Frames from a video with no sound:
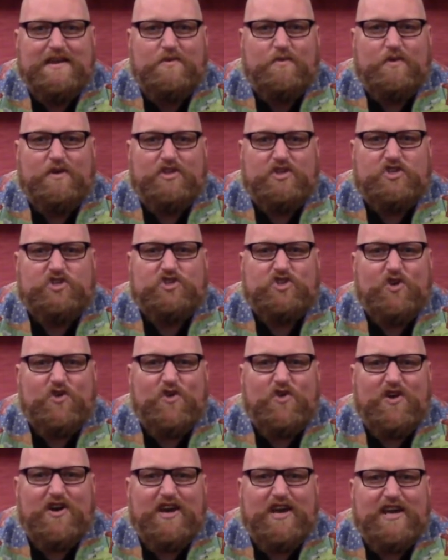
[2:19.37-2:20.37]
with
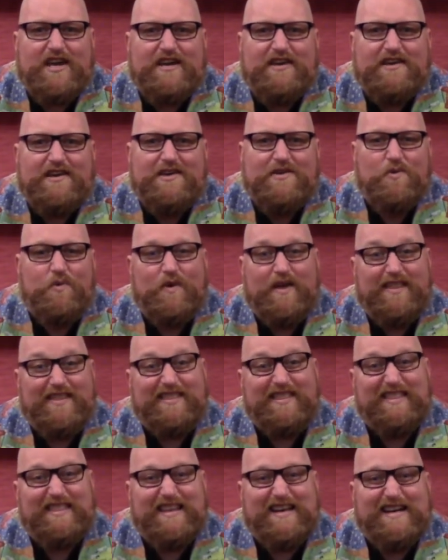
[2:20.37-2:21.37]
joy, with
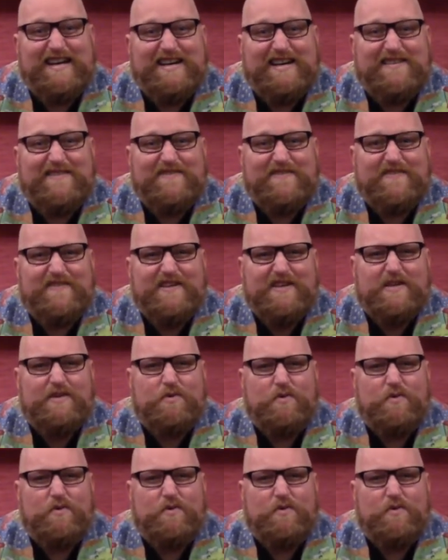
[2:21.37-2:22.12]
love,